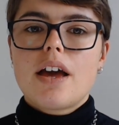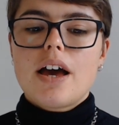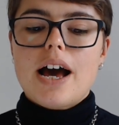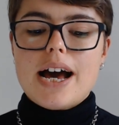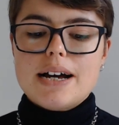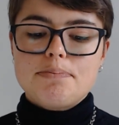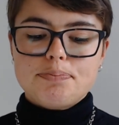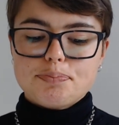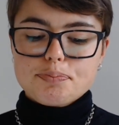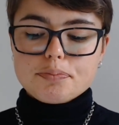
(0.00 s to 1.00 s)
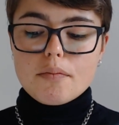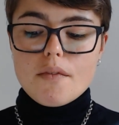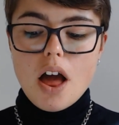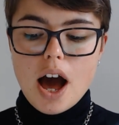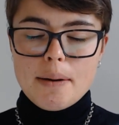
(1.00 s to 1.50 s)

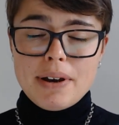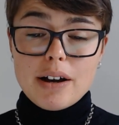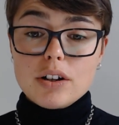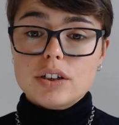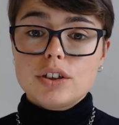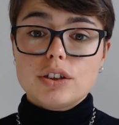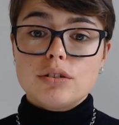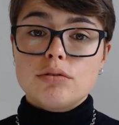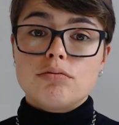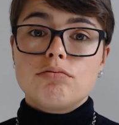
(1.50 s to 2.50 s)
I'm now going to